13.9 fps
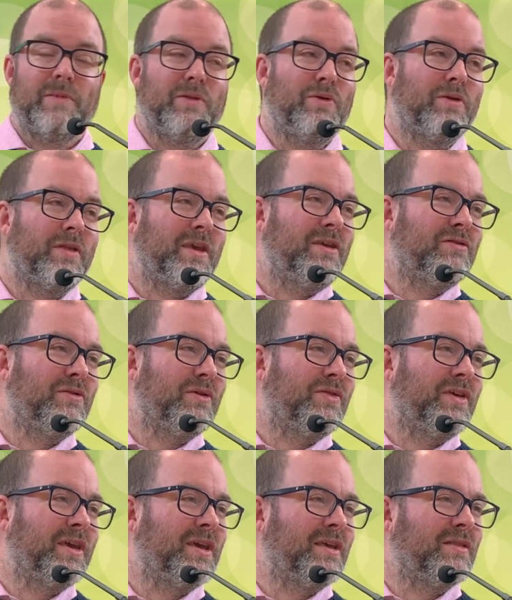Now that he's not
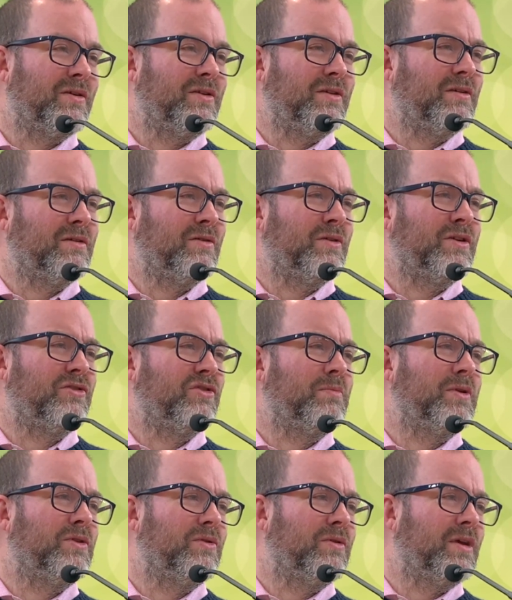thinking that you should
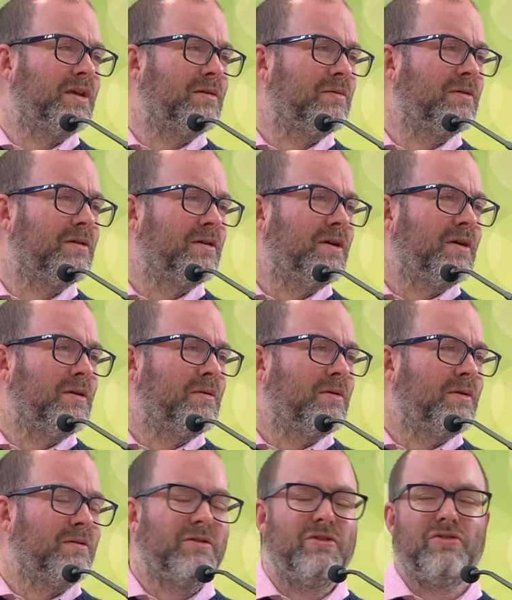
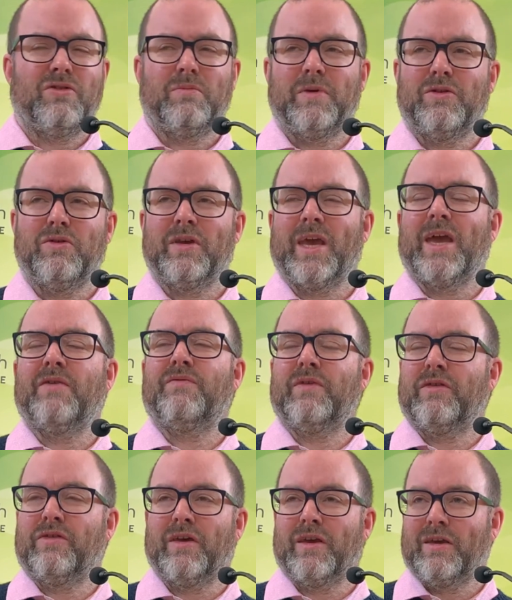be doing
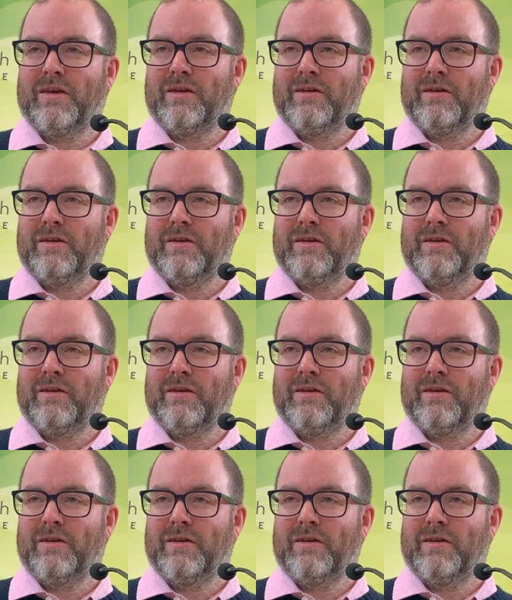everything.